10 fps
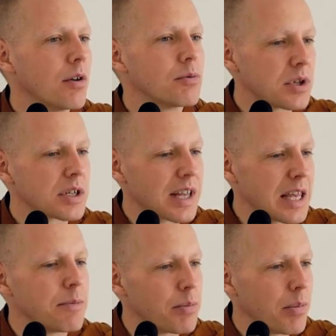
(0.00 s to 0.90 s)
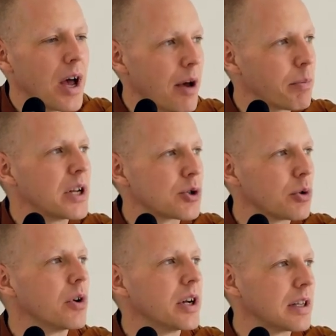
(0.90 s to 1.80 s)
Just keep
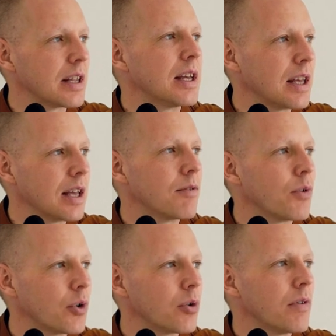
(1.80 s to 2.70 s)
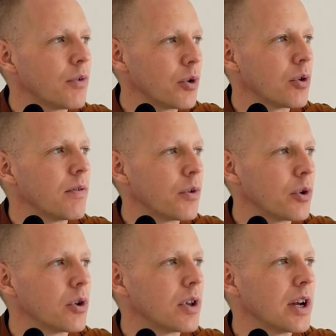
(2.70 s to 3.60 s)
habitually thinking further and further and
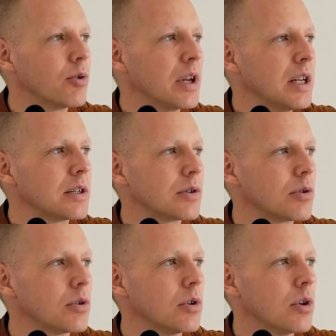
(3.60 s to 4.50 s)
further than you need to.